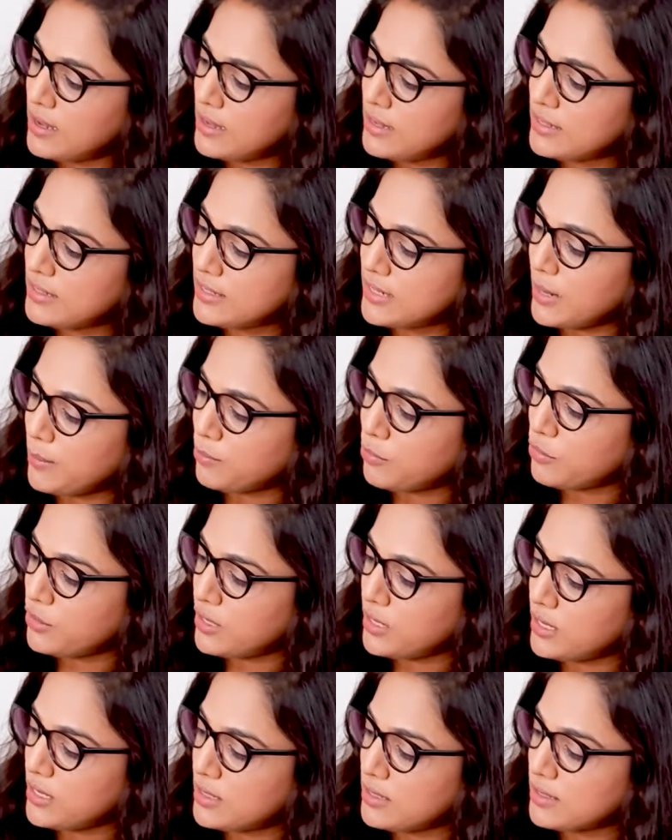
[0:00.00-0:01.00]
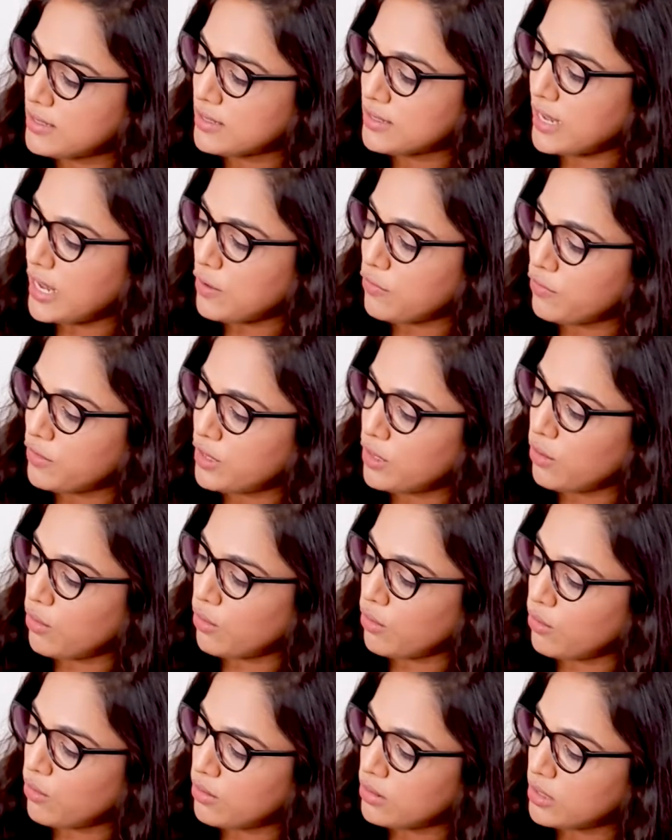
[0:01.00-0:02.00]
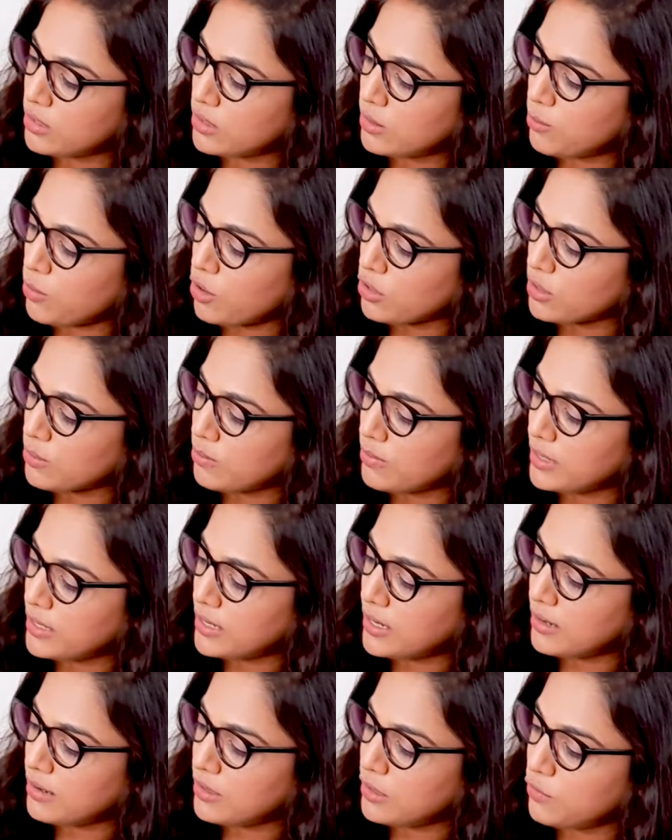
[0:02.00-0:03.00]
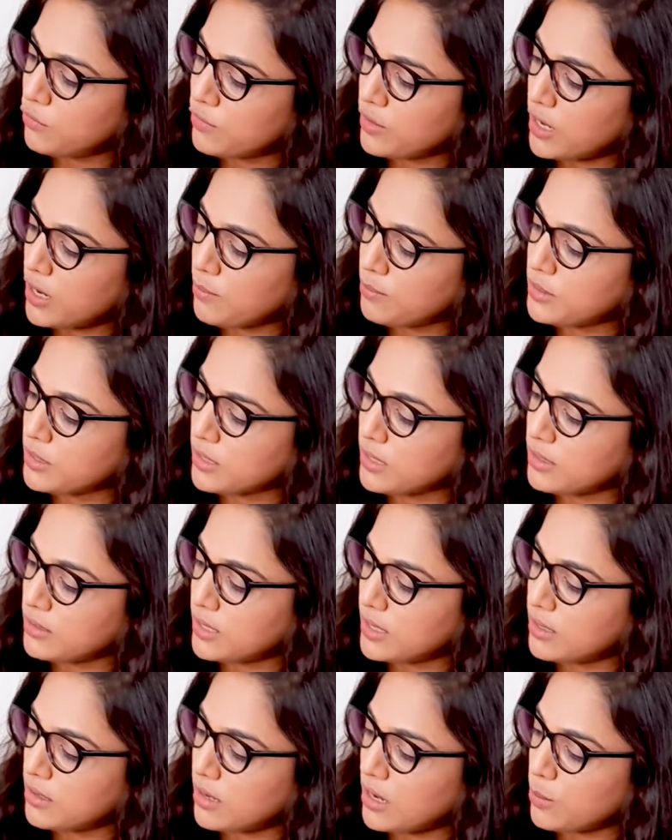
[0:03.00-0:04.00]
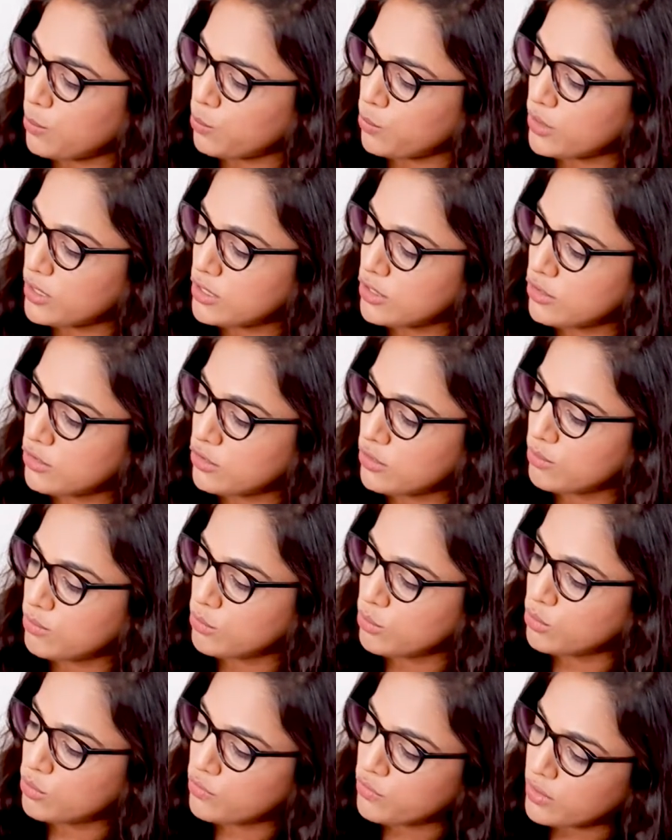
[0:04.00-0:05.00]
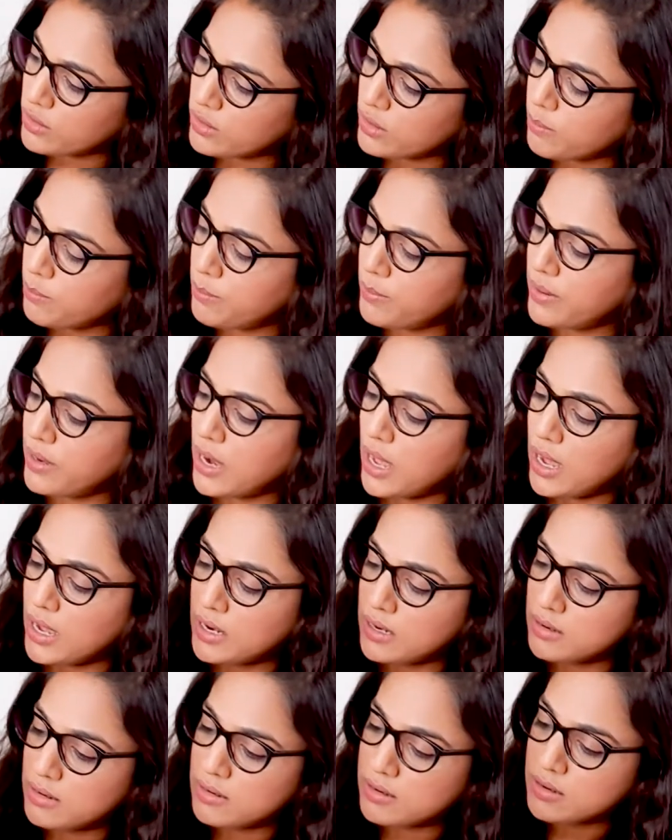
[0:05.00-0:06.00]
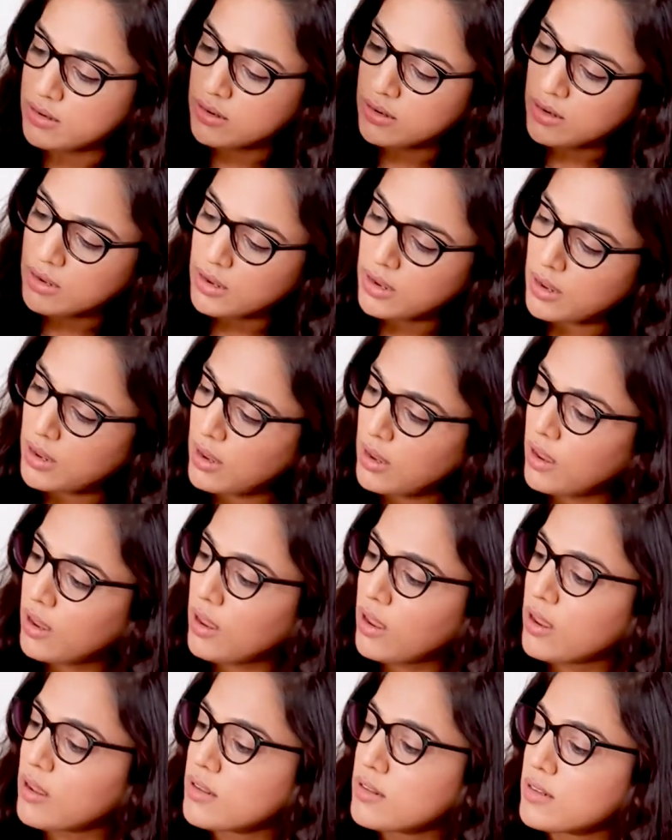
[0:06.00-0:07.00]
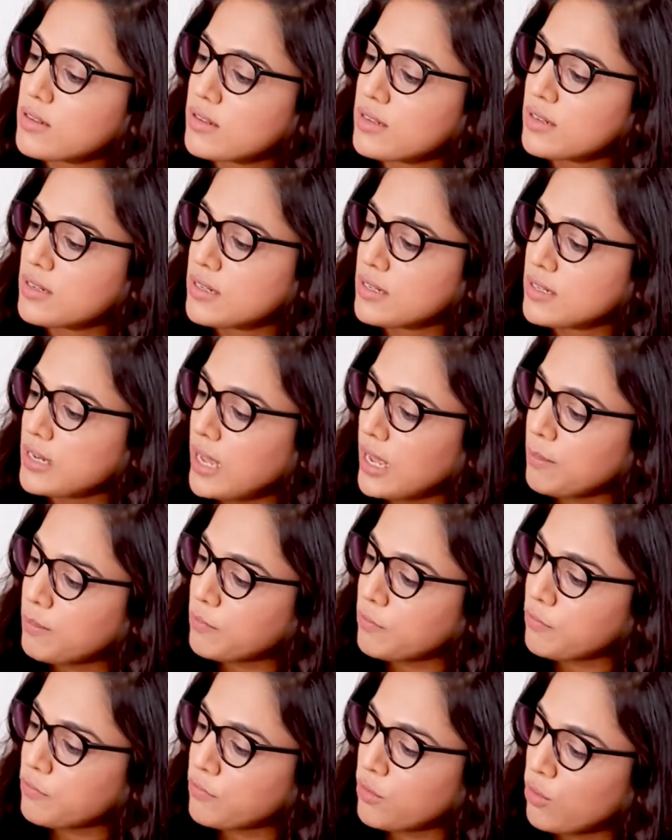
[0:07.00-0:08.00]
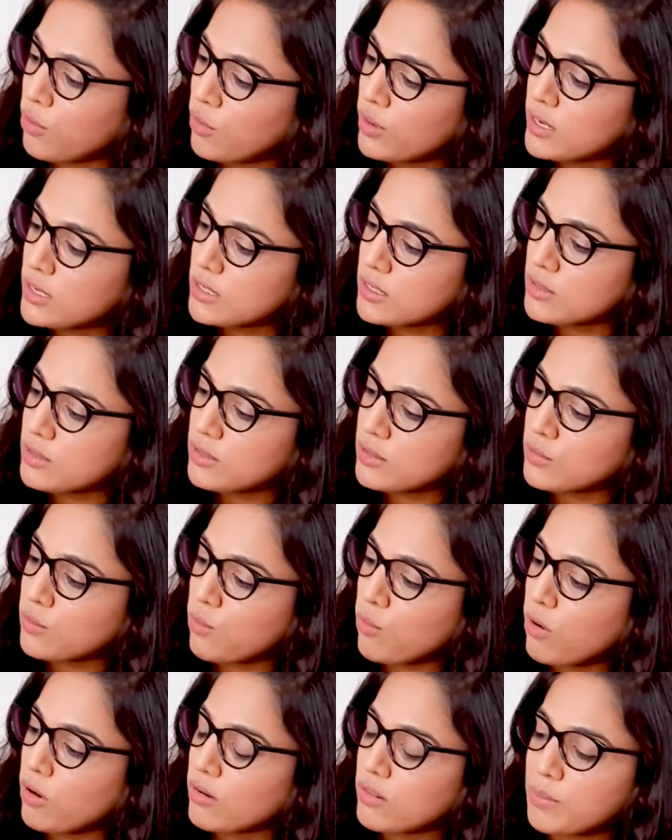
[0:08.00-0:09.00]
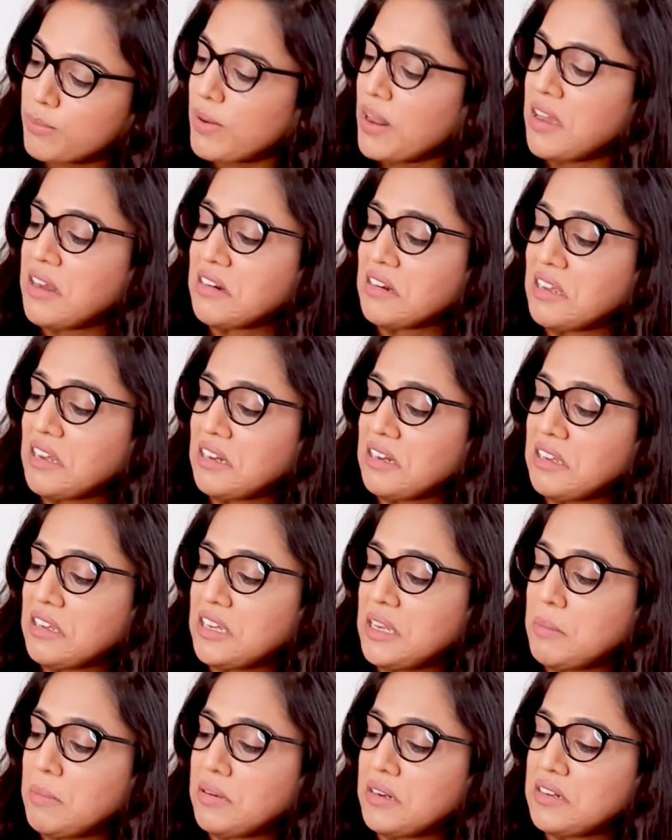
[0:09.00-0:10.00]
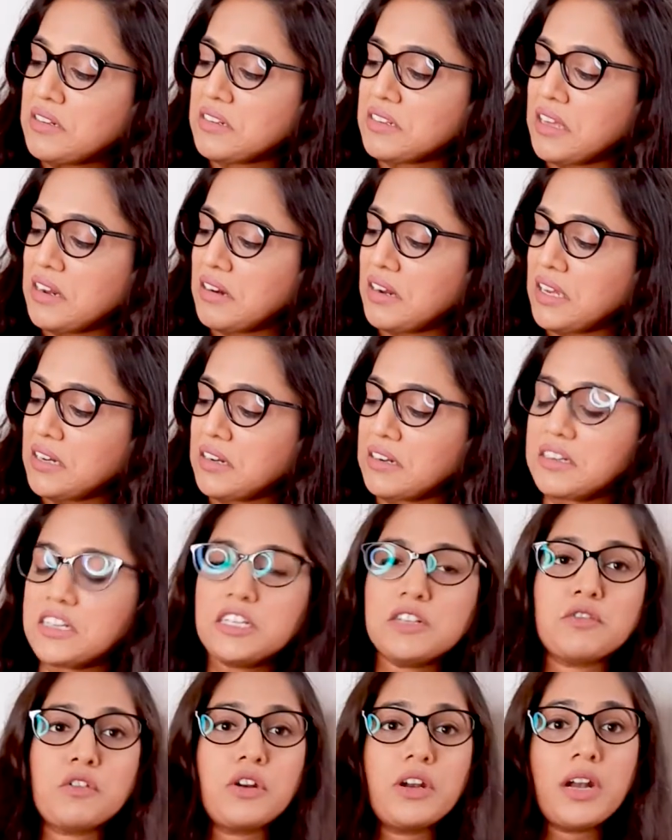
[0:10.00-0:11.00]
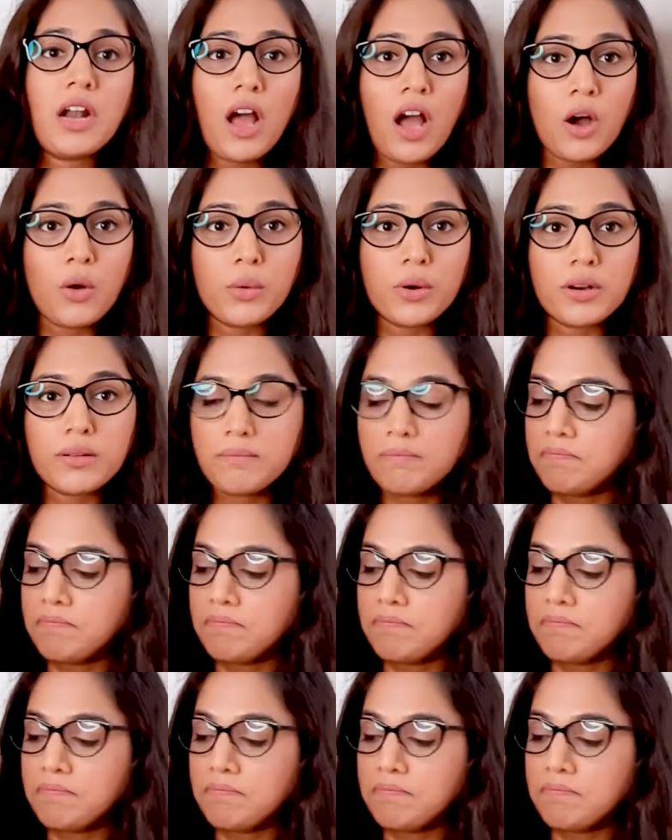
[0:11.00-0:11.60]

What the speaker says: Step 3 is carefully hold the bottom lid and lift up the container upwards to remove the plant. Step 4 is water the plant and keep it in sunlight at least for an hour.